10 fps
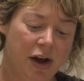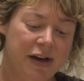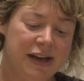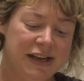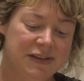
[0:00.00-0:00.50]

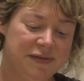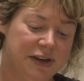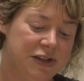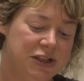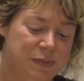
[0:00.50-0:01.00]
On his
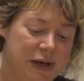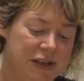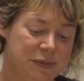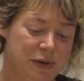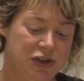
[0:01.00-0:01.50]
first
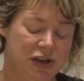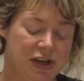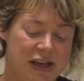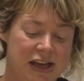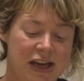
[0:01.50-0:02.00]
space
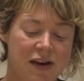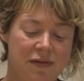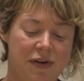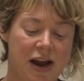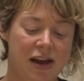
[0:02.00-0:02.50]
mission, he and
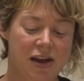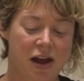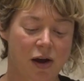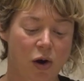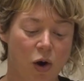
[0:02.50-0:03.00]
Frank
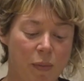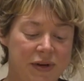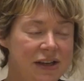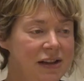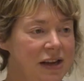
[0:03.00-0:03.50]
Young
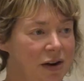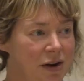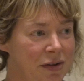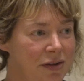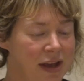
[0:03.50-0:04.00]
orbited the
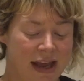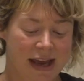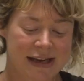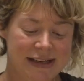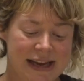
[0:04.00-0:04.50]
Earth
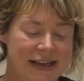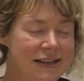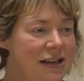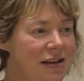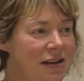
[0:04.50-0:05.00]
at
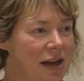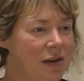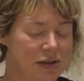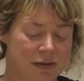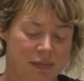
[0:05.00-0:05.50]

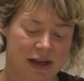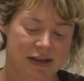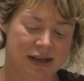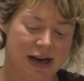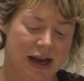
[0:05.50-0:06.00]
18,000
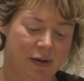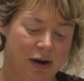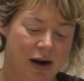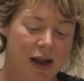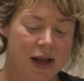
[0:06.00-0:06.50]
miles an
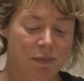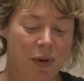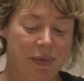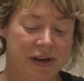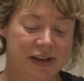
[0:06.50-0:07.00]
hour,
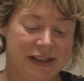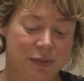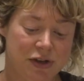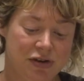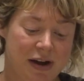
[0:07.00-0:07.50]
but because they
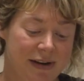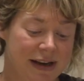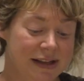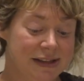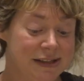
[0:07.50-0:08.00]
were
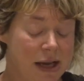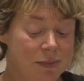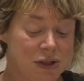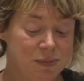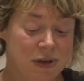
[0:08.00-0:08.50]
traveling at the
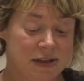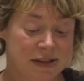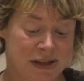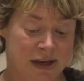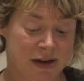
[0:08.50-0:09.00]
same speed
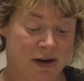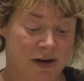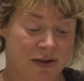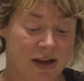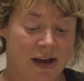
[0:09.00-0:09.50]
as the
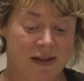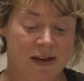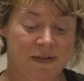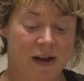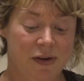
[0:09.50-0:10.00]
Earth,
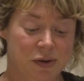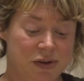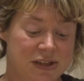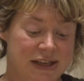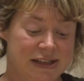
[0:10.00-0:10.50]
they felt no
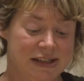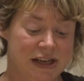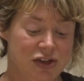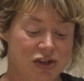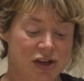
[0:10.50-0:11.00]

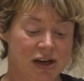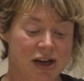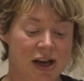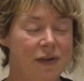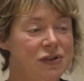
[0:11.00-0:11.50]
sensation
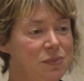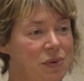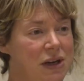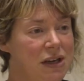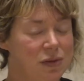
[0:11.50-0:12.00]
of
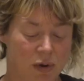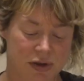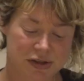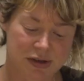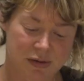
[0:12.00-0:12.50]
speed
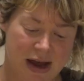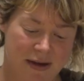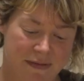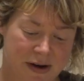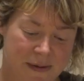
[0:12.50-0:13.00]

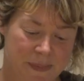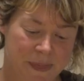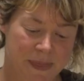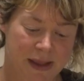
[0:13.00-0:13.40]
whatsoever.